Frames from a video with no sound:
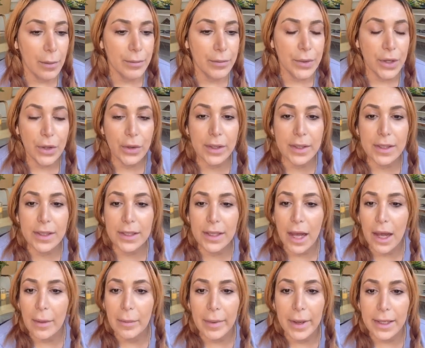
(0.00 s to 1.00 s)
you can
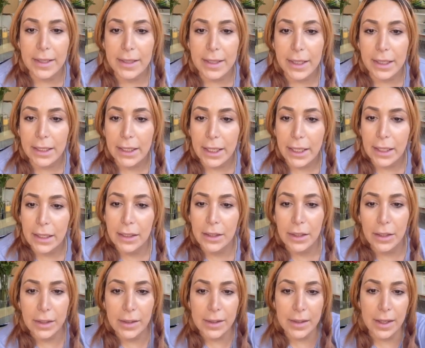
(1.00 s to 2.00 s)
start
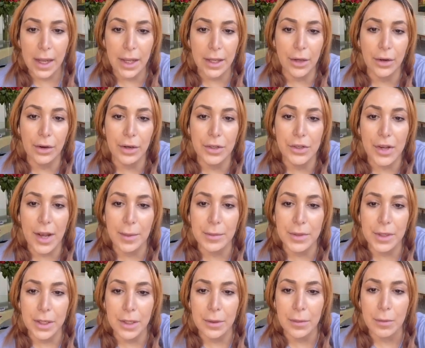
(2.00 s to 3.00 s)
your own chapter.